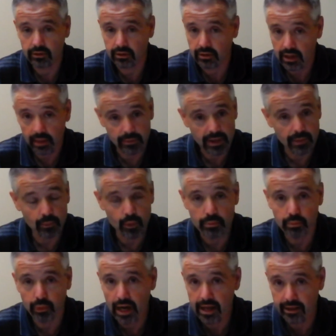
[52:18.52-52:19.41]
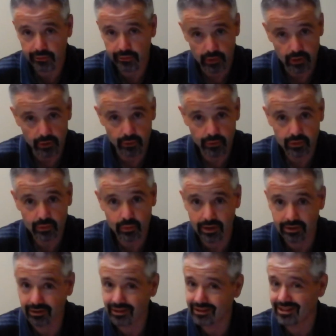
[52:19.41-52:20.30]
coming up with breakthroughs,
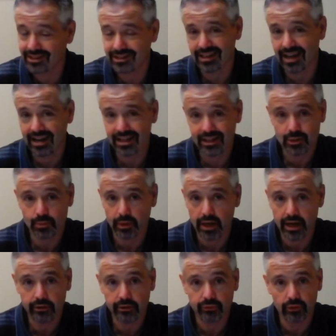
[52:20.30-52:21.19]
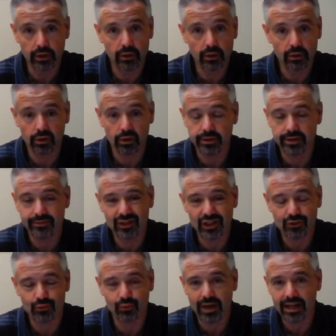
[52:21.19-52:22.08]
whether it's a science breakthrough or they
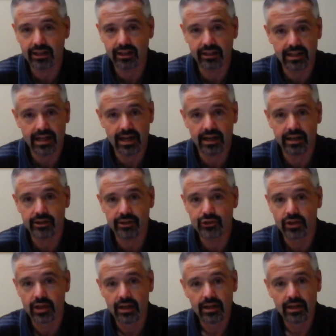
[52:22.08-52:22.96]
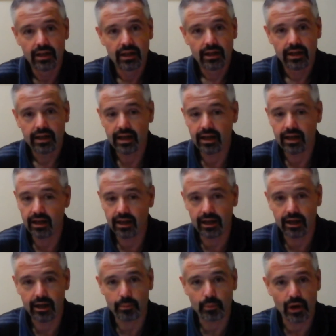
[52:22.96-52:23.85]
just recognize
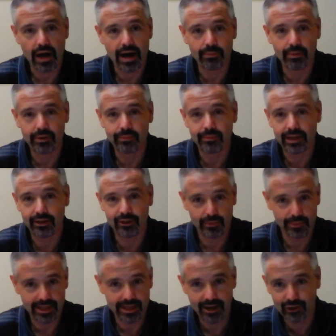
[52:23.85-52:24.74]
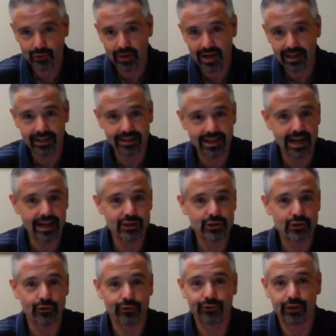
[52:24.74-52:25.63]
a problem that nobody else
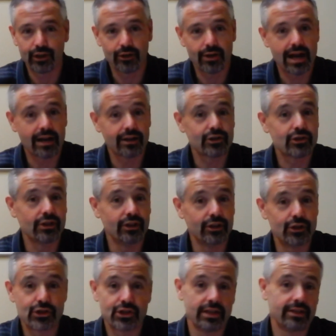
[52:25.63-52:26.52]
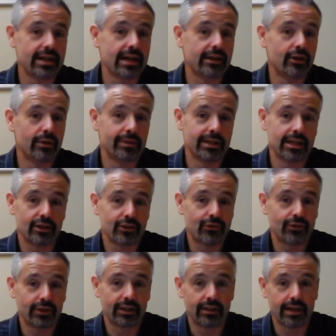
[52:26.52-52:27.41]
recognized or figure out a solution that nobody else
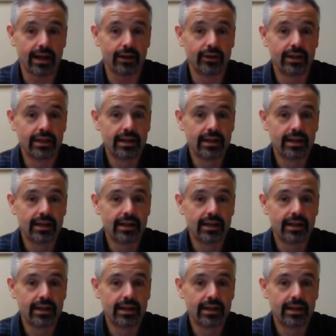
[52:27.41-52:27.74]
figured out.